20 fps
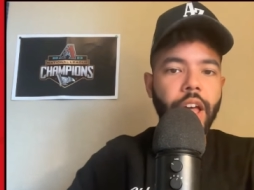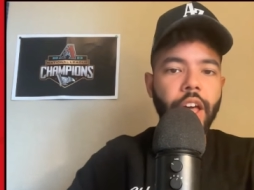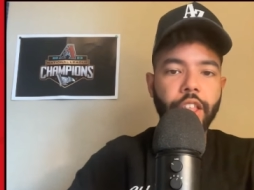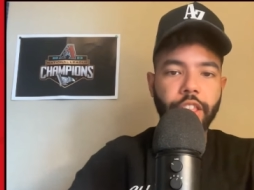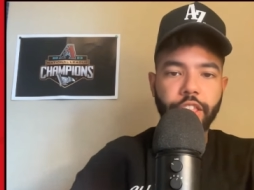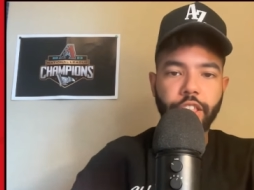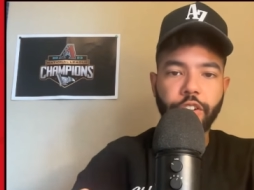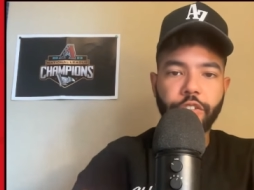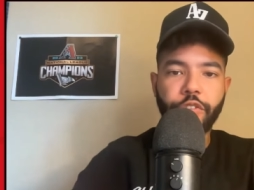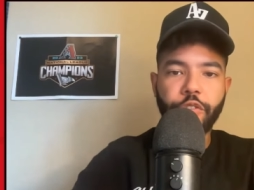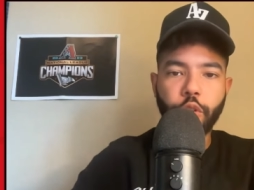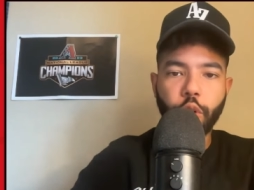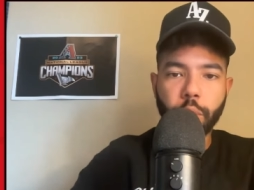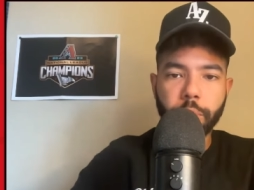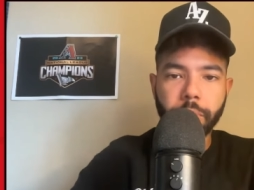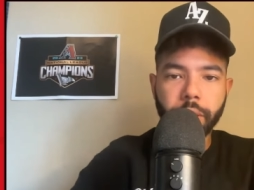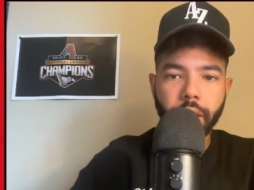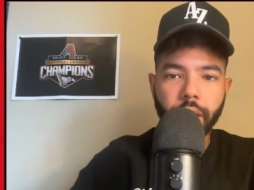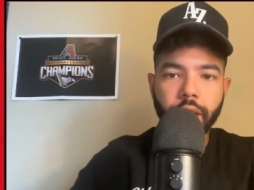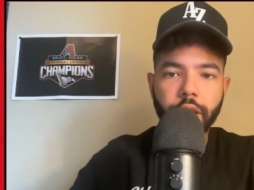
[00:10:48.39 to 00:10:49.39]
the
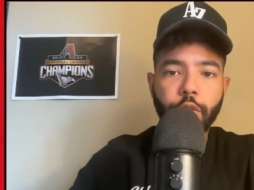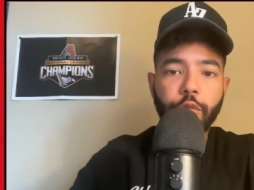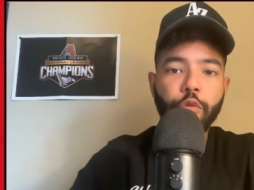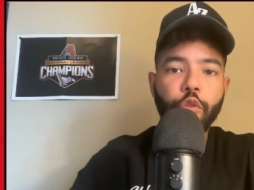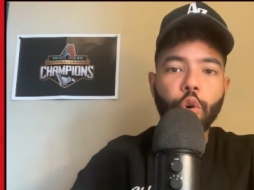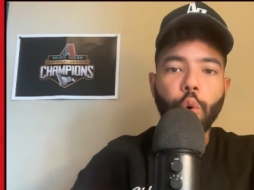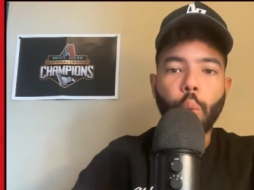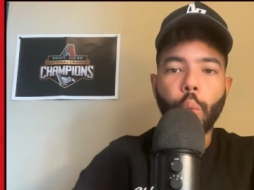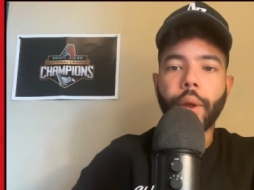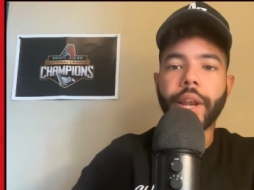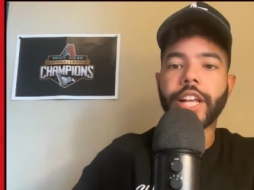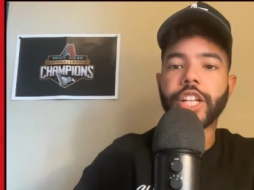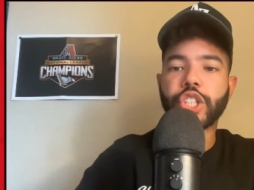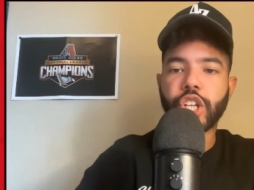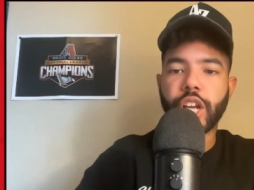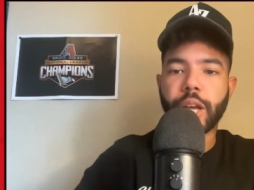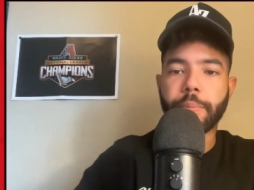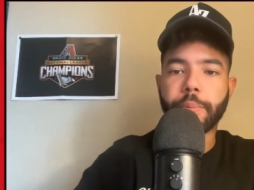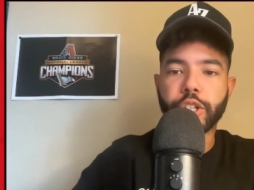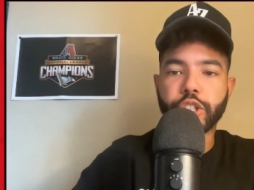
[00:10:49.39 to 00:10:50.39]
formula for winning
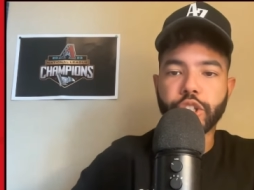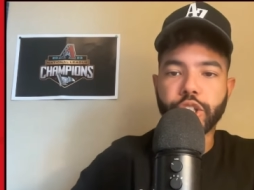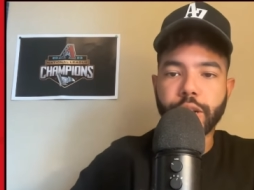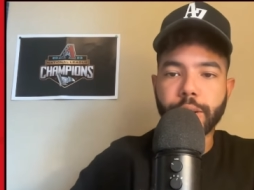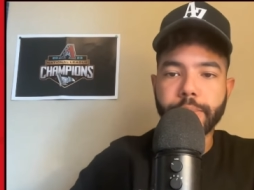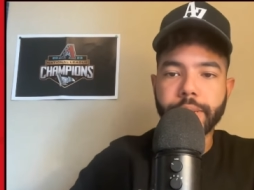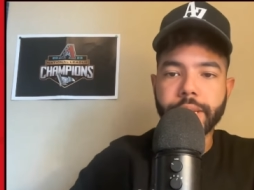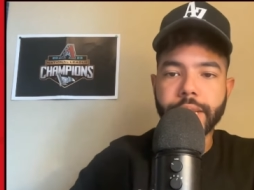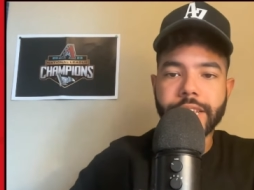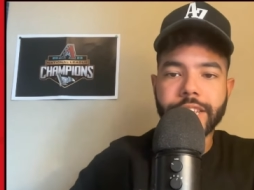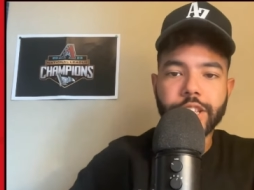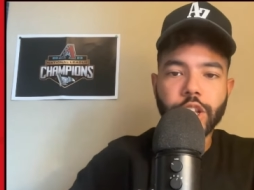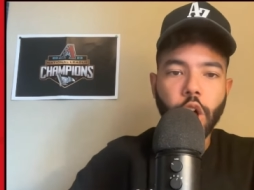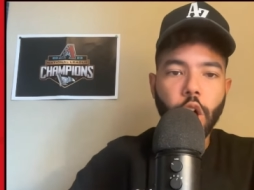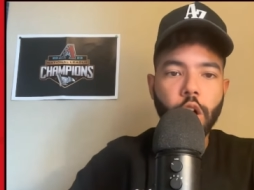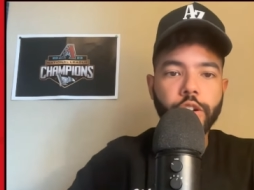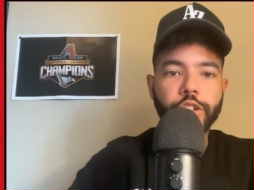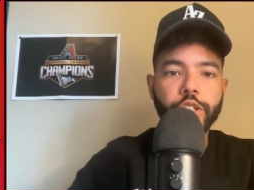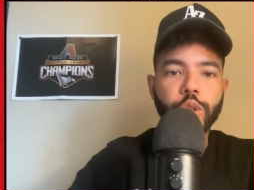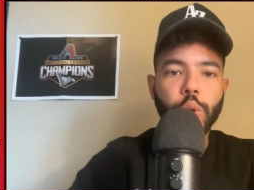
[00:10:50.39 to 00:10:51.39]
championships, is
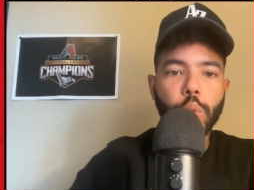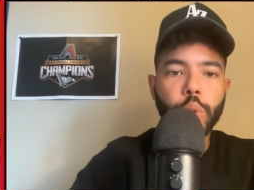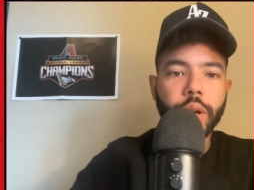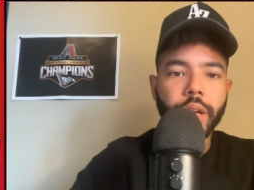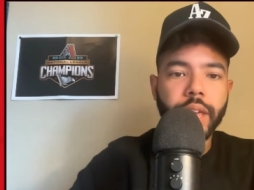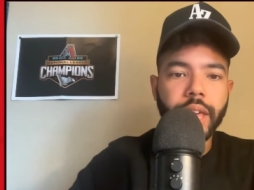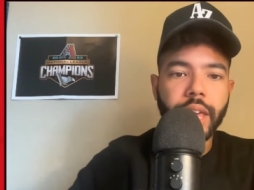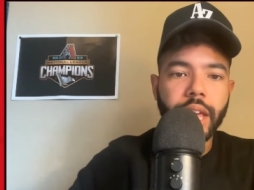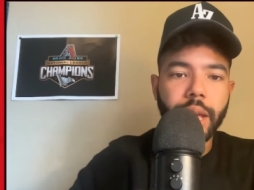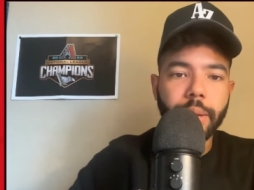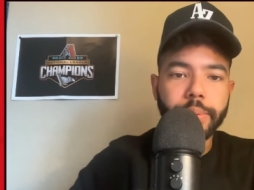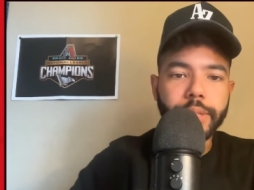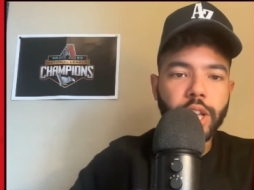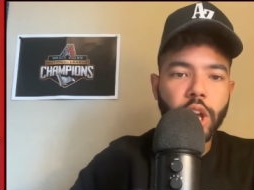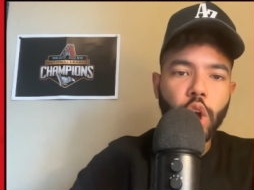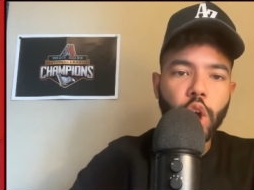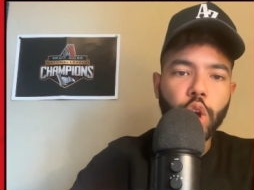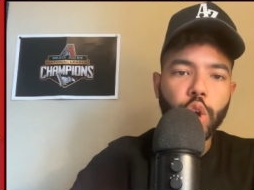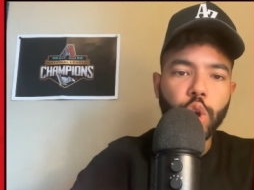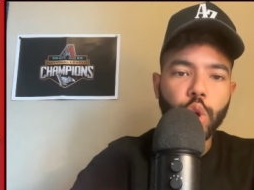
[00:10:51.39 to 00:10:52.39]
also what keeps
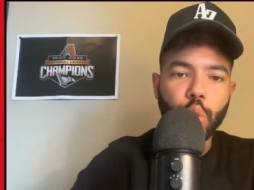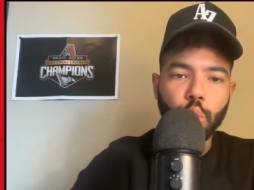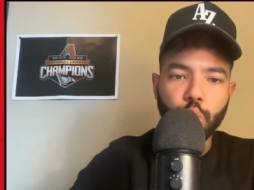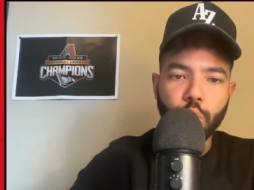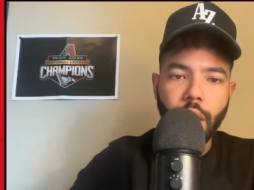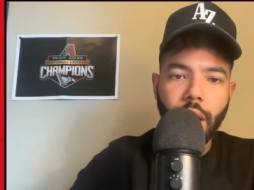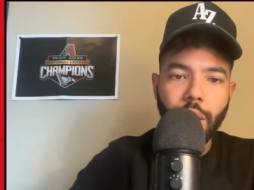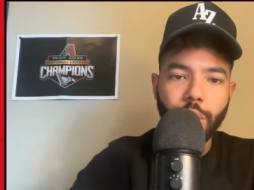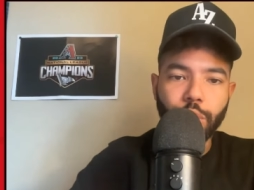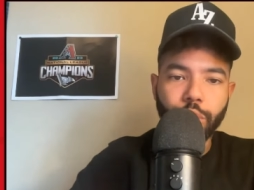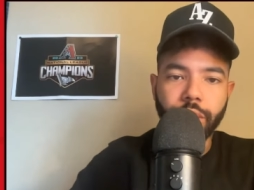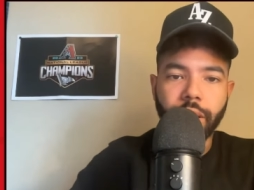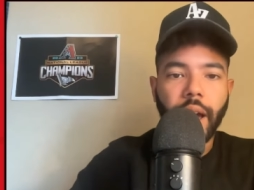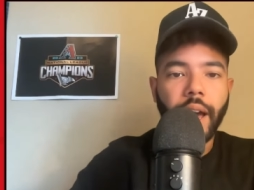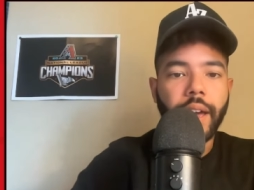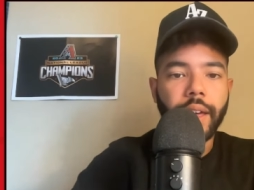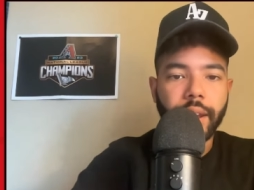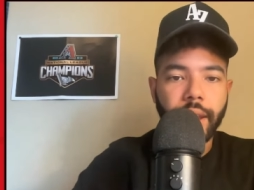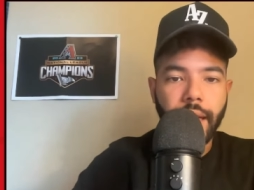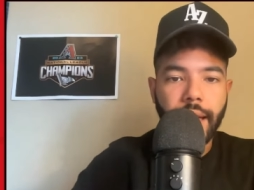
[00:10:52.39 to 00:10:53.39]
your ride or
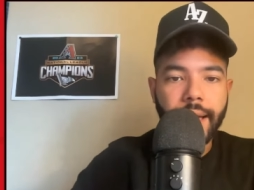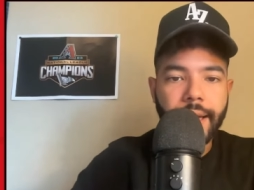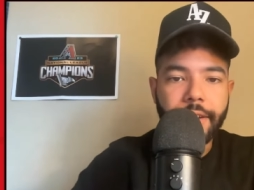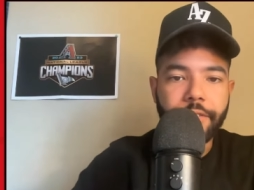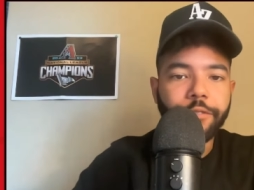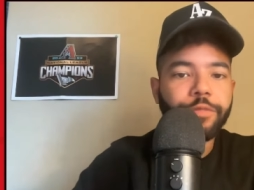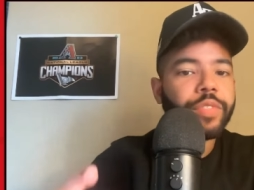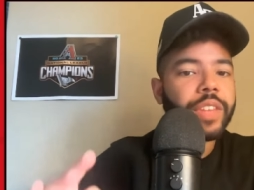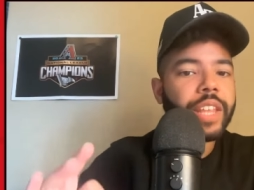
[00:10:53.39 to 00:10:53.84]
die alive.